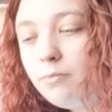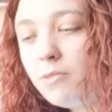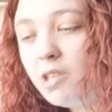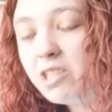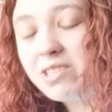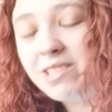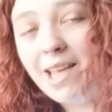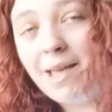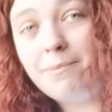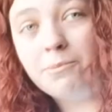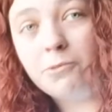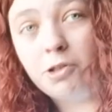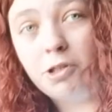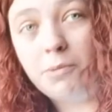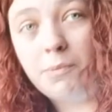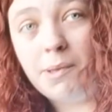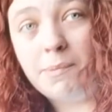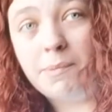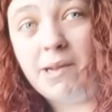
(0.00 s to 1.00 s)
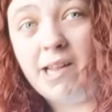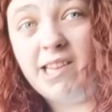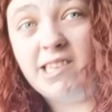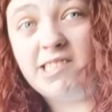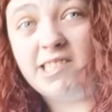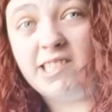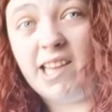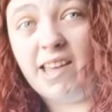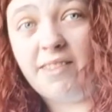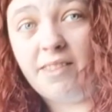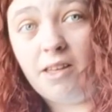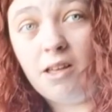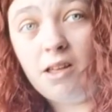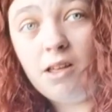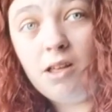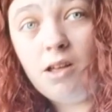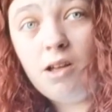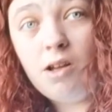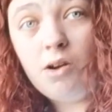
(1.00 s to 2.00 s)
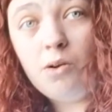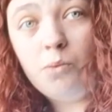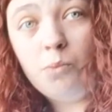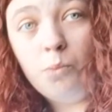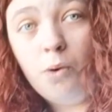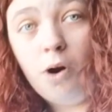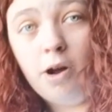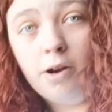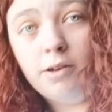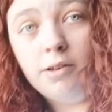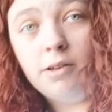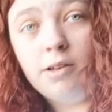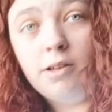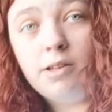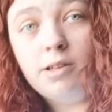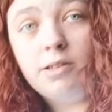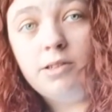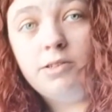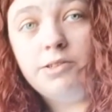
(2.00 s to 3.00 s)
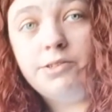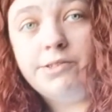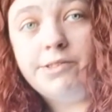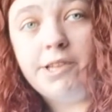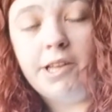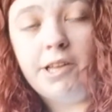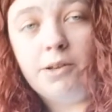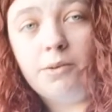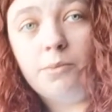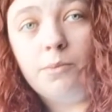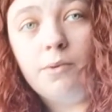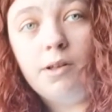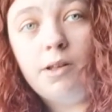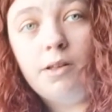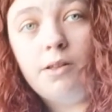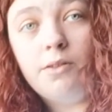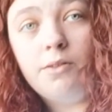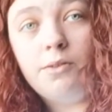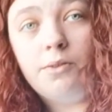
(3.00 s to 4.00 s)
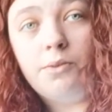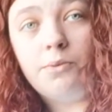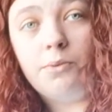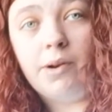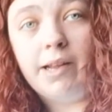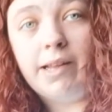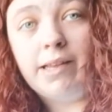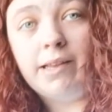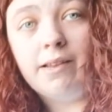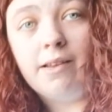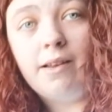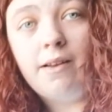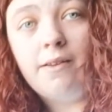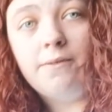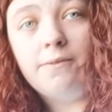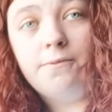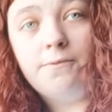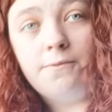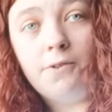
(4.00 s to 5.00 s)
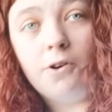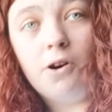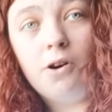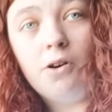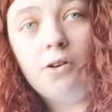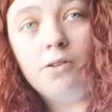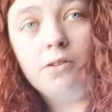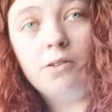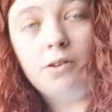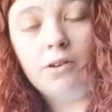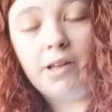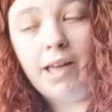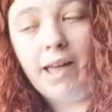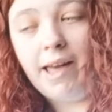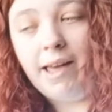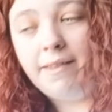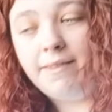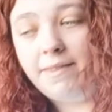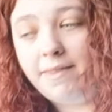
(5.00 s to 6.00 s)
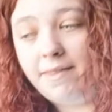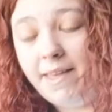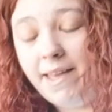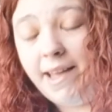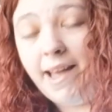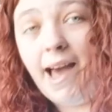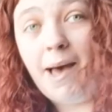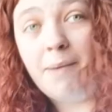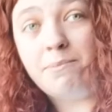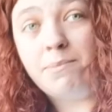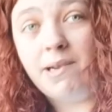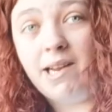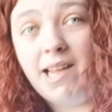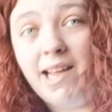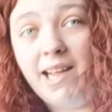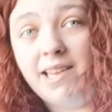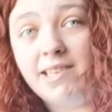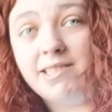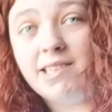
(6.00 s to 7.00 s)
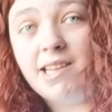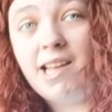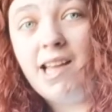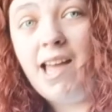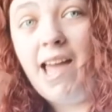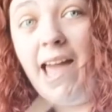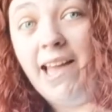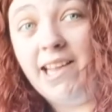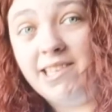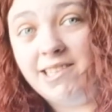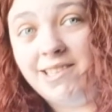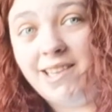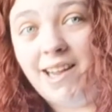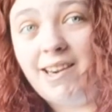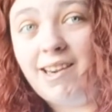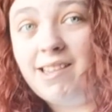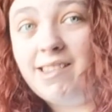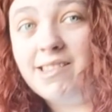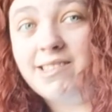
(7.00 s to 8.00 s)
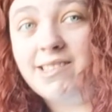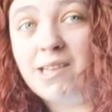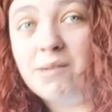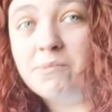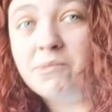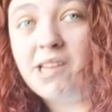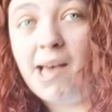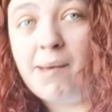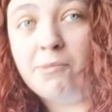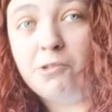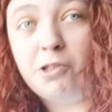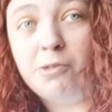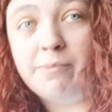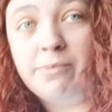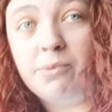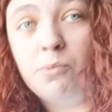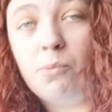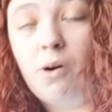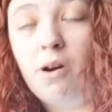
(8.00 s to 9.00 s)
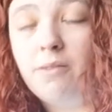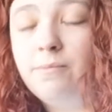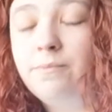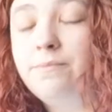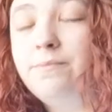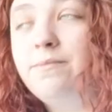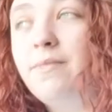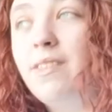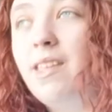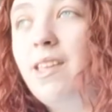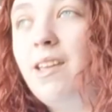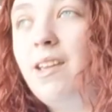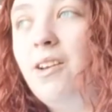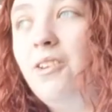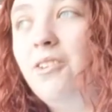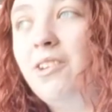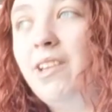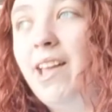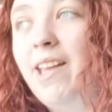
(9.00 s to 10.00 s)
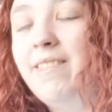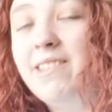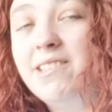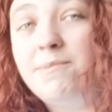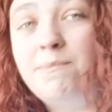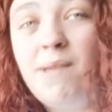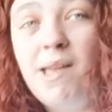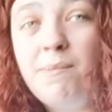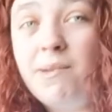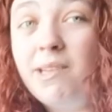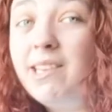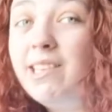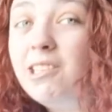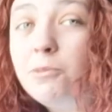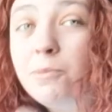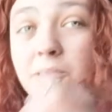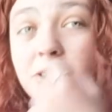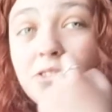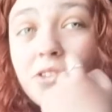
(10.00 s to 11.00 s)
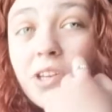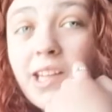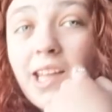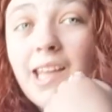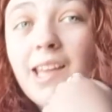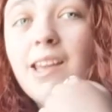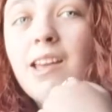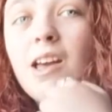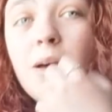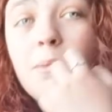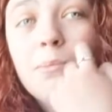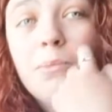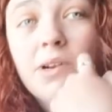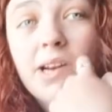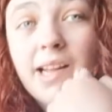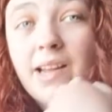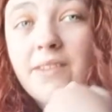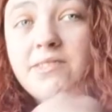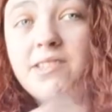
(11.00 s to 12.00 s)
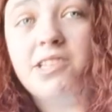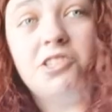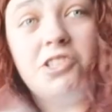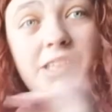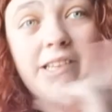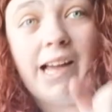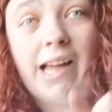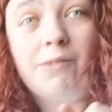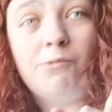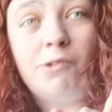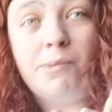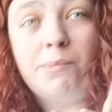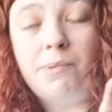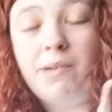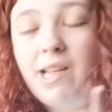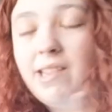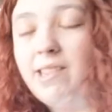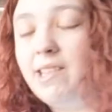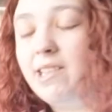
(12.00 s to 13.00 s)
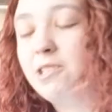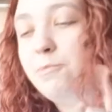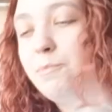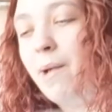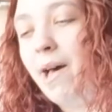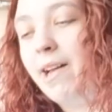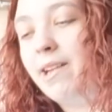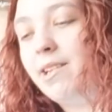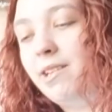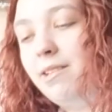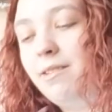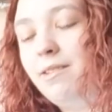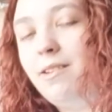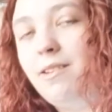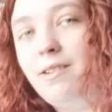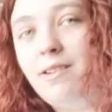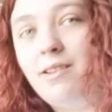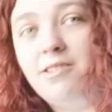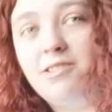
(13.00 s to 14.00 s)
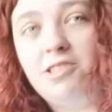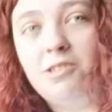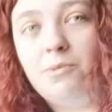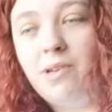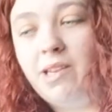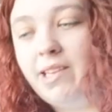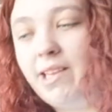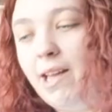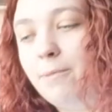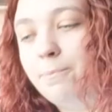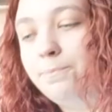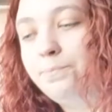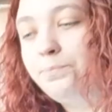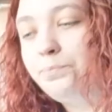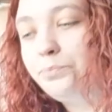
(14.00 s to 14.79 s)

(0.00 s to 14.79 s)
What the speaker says: So I'm going to be playing together. 1, 2, 3, 4. Okay, they are played exactly at the same time on number 1. Okay, this may be a little bit tricky, but like I said, you can replay this back and do it again.